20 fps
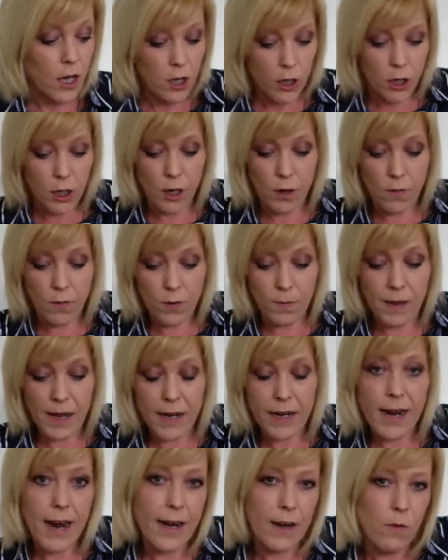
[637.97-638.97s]
you know from
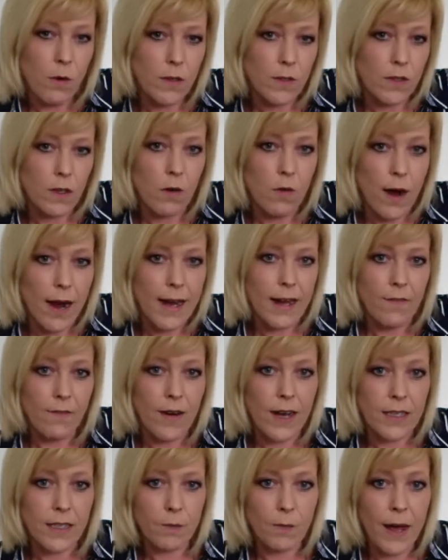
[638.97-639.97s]
that nine of wands at quite a
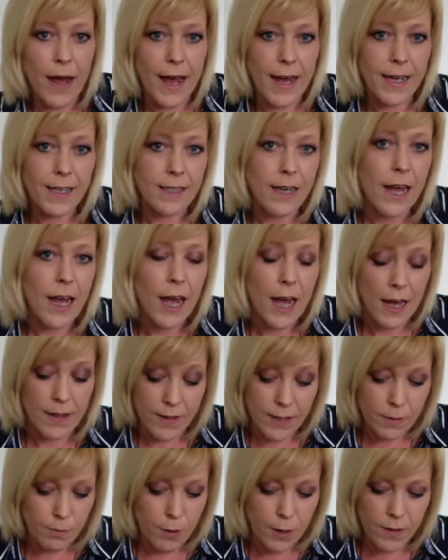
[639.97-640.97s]
fast pace
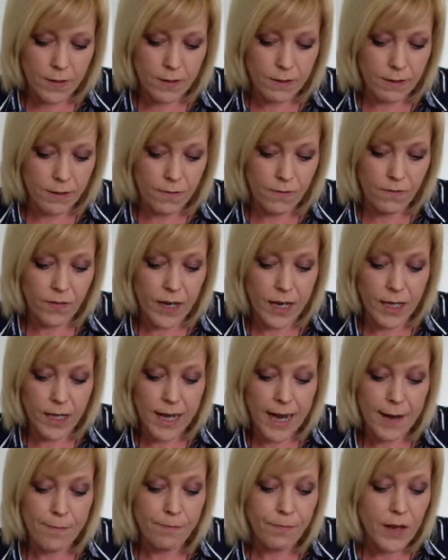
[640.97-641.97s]
and this person can feel
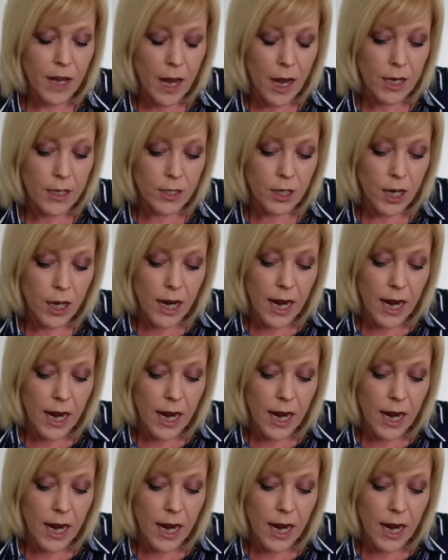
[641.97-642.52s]
it and